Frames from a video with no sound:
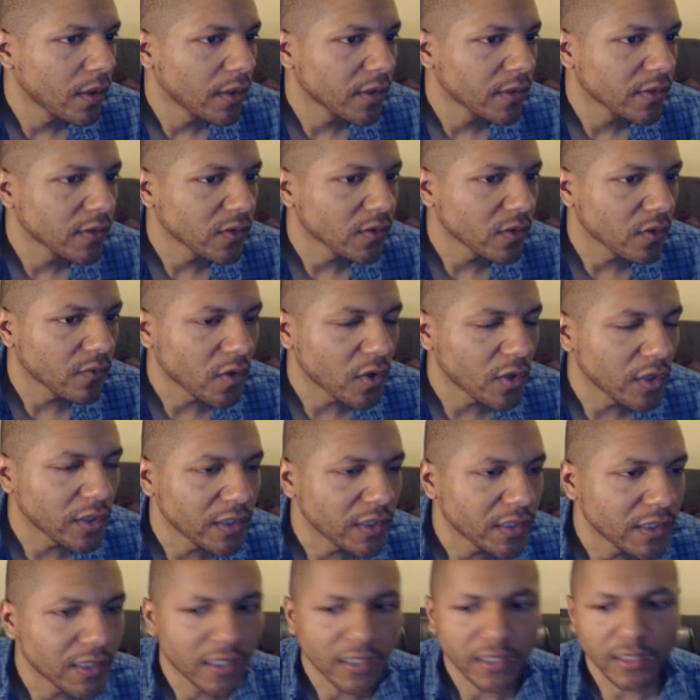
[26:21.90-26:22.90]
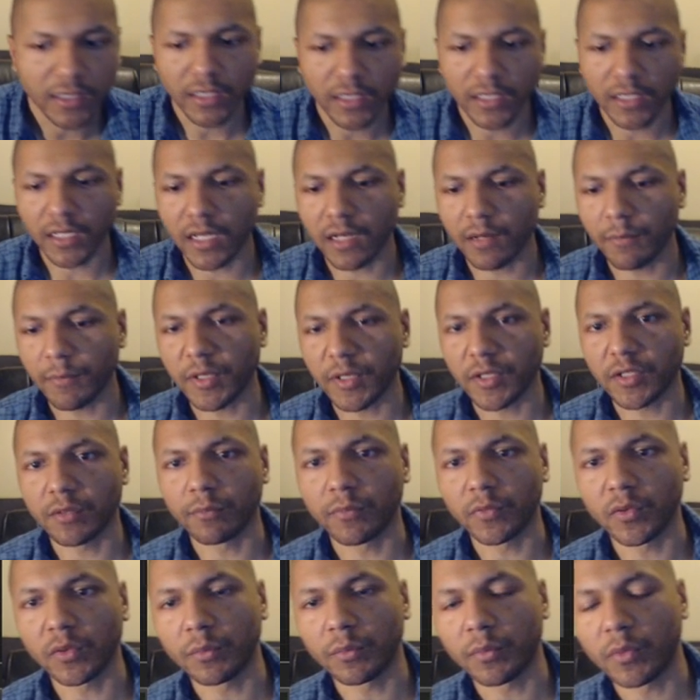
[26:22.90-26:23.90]
So I've already done an animation
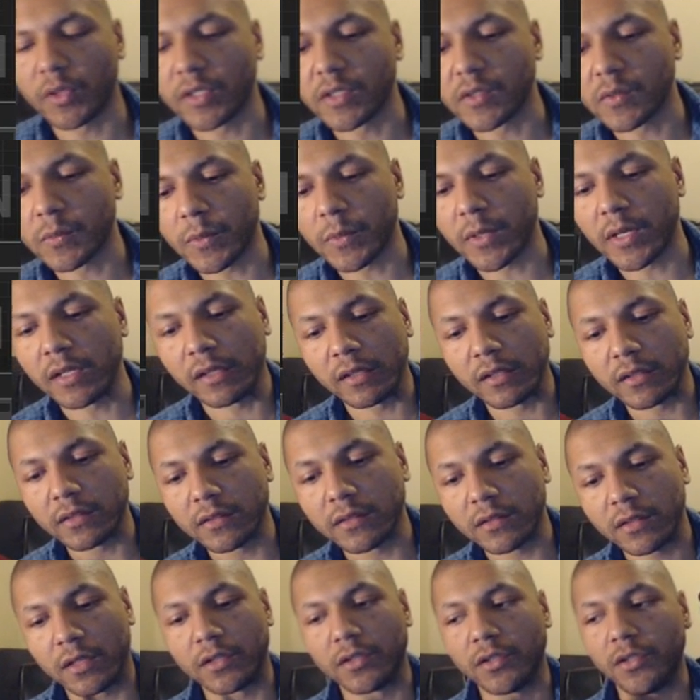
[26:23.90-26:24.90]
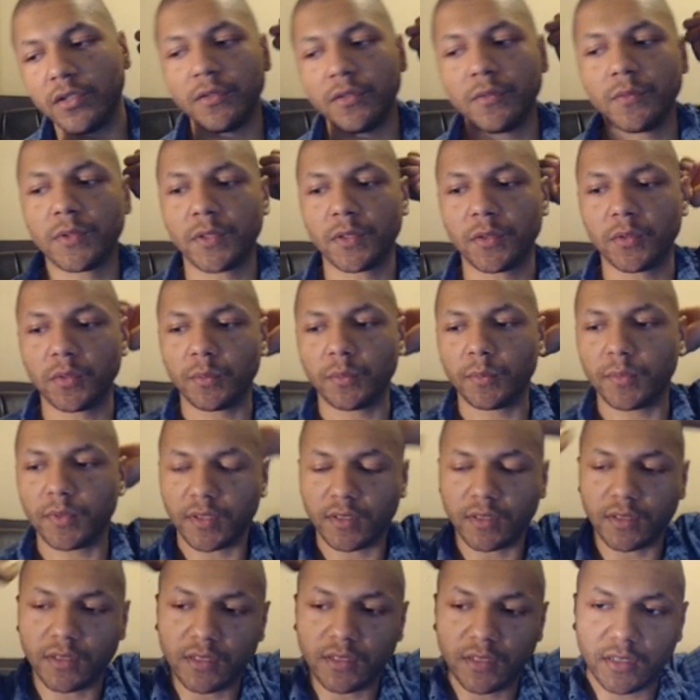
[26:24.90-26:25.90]
blueprint as well on, on YouTube.
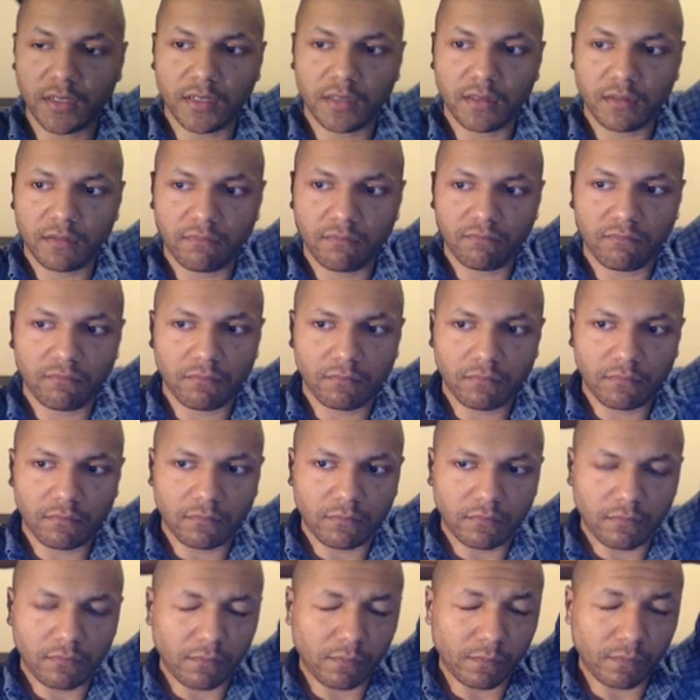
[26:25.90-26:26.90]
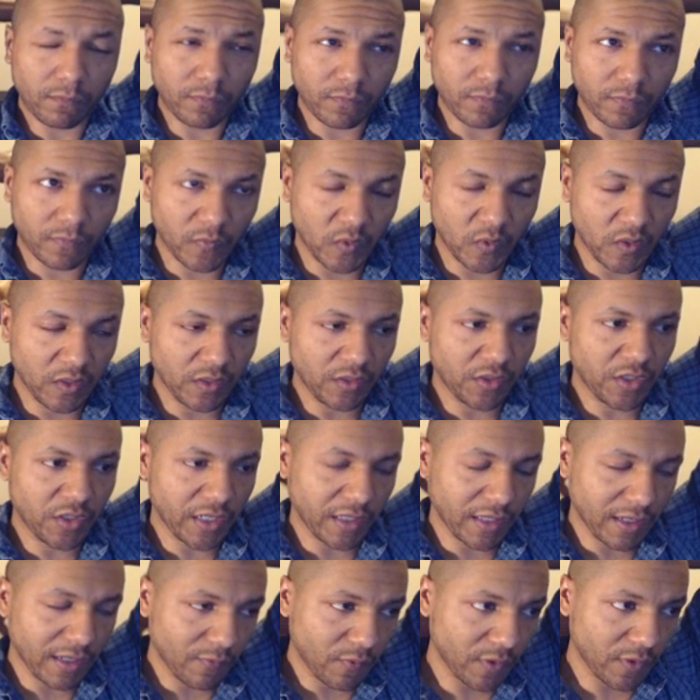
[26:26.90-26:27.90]
Uh, you can check
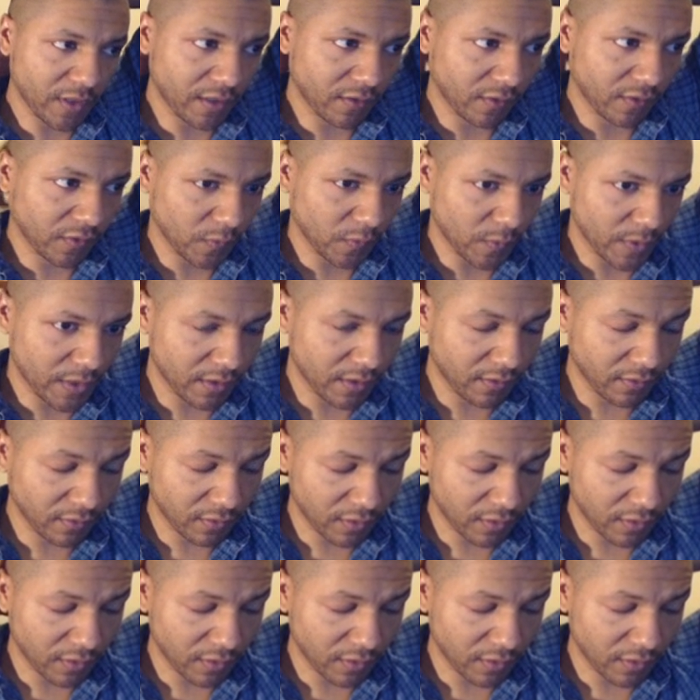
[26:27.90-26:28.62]
that one out as well.